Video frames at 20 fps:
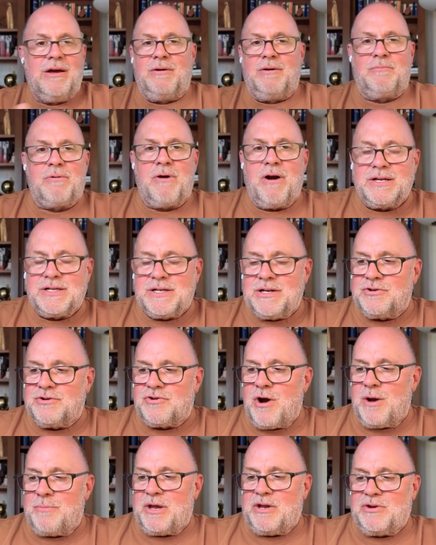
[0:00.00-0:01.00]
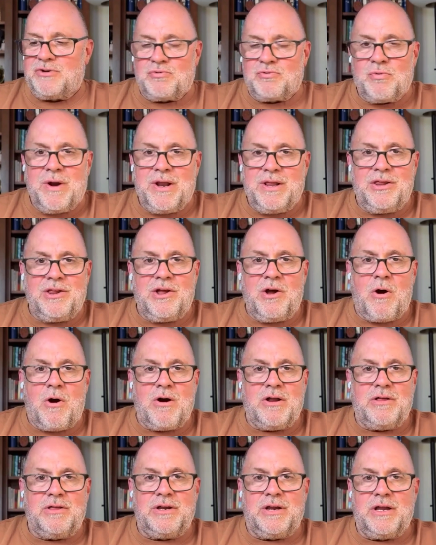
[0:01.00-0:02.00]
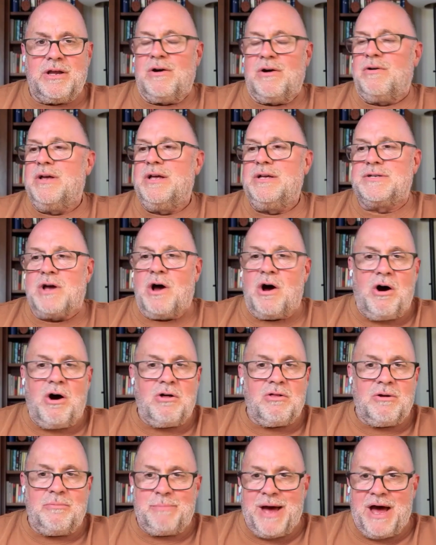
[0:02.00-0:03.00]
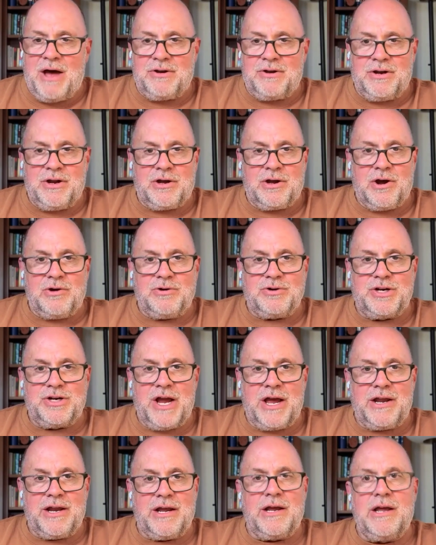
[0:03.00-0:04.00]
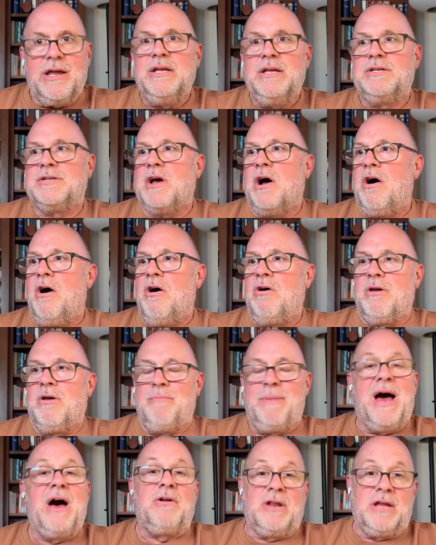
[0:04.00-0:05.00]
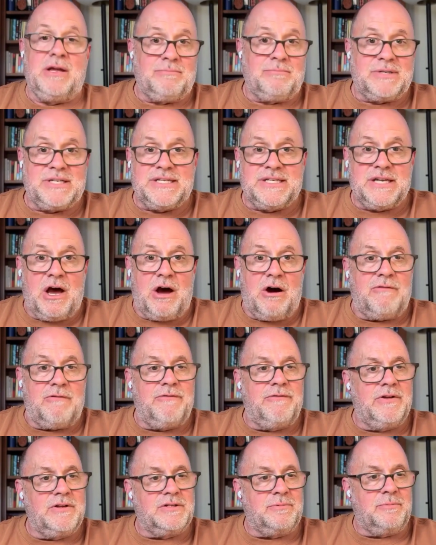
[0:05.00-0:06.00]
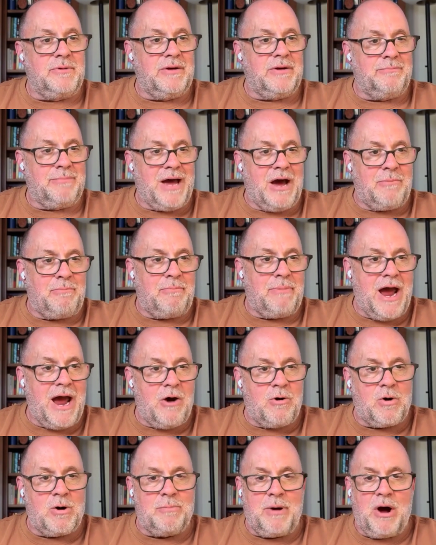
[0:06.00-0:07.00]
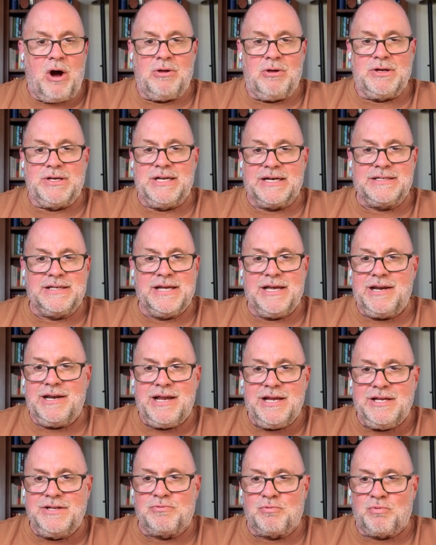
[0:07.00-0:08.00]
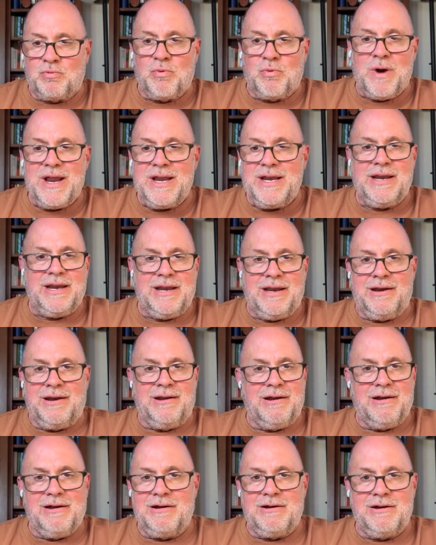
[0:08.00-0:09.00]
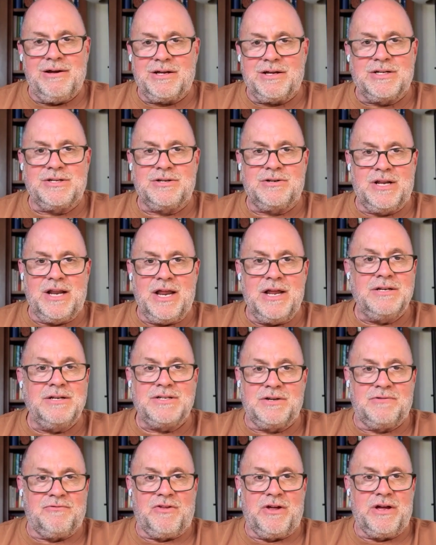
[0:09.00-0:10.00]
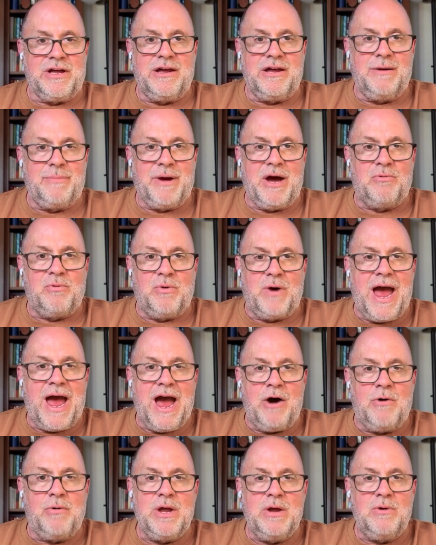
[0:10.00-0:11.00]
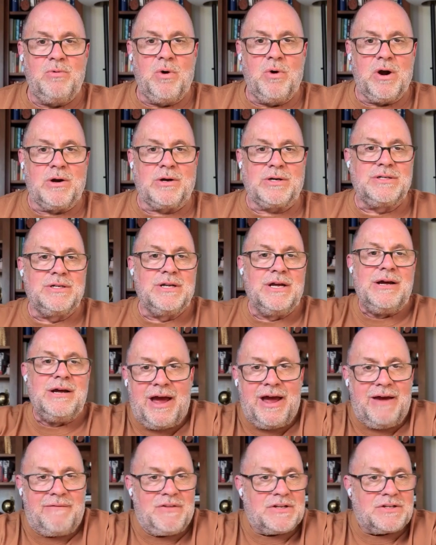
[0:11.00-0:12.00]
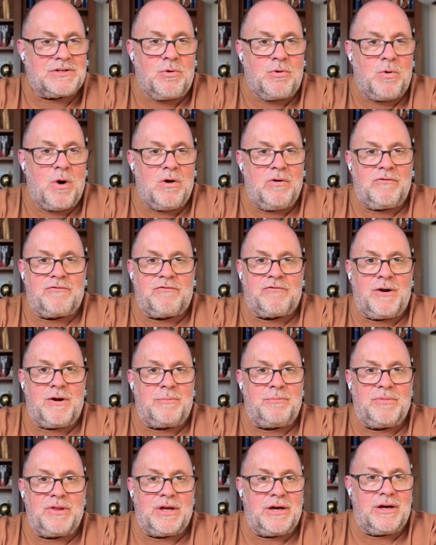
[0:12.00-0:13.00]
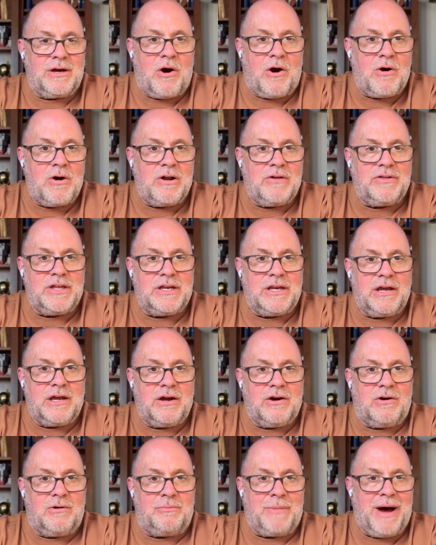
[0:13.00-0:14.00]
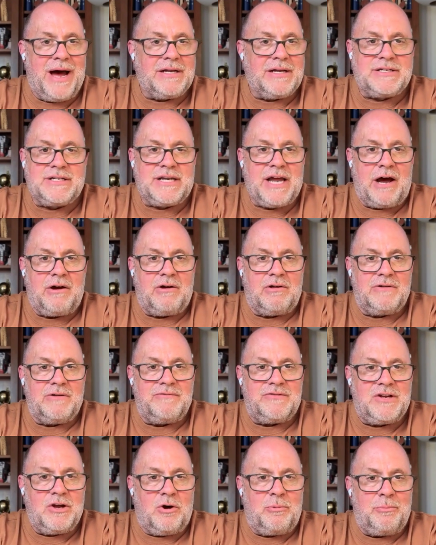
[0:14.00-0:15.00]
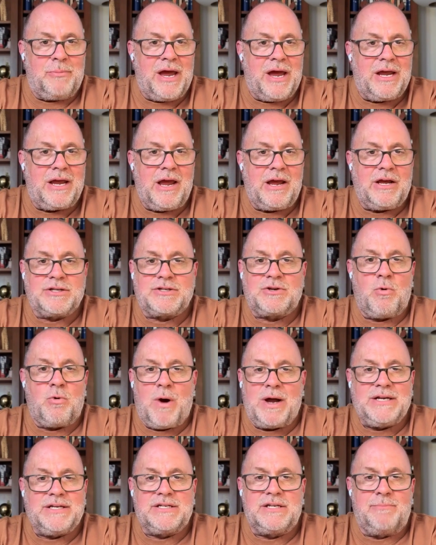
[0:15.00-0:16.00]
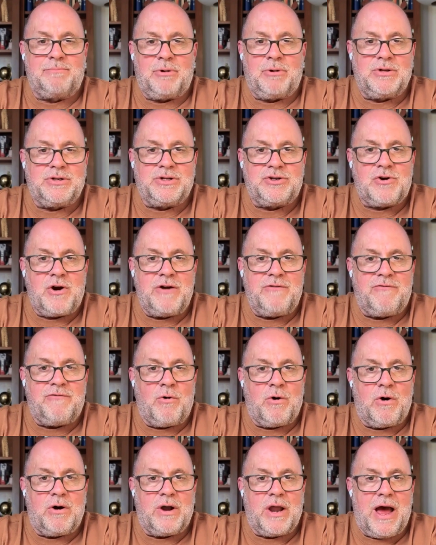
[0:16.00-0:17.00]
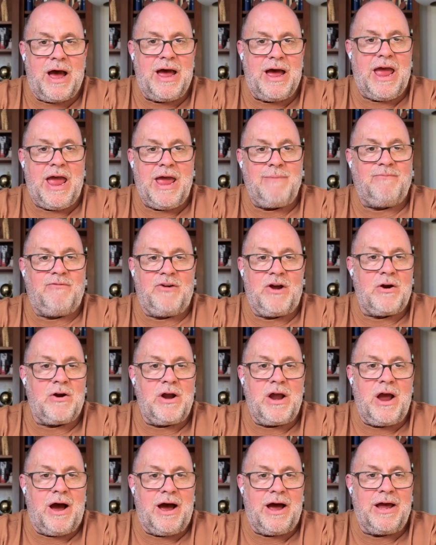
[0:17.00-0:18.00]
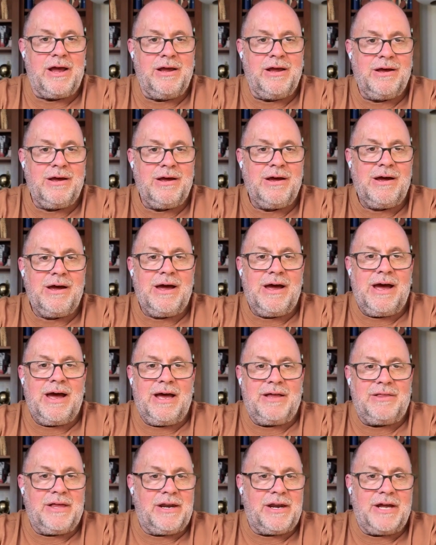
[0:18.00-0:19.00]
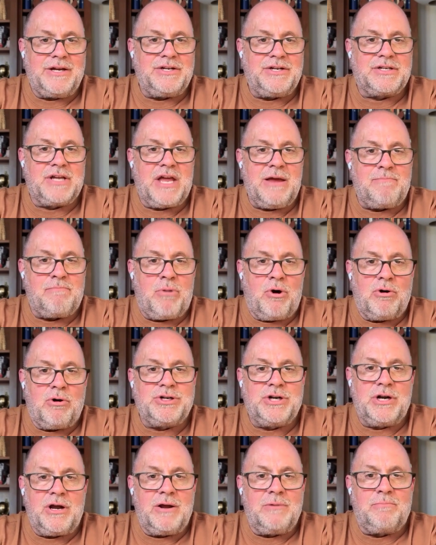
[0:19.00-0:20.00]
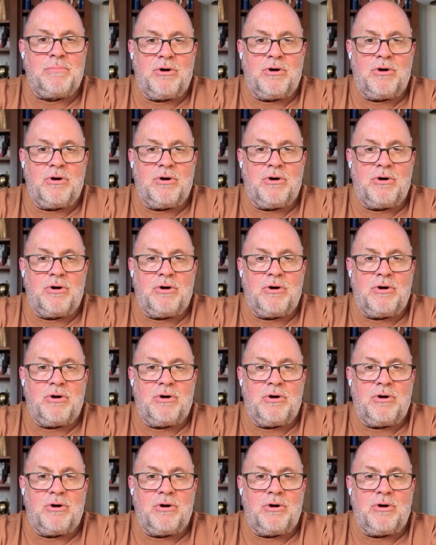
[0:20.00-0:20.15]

President Trump, he's written The Art of the Deal. He's all about negotiating. He's all about himself. He's about power politics. And he's written extensively about how he works. I have this quote from The Art of the Deal. My style of deal making is quite simple and straightforward. I aim very high, and then I just keep pushing and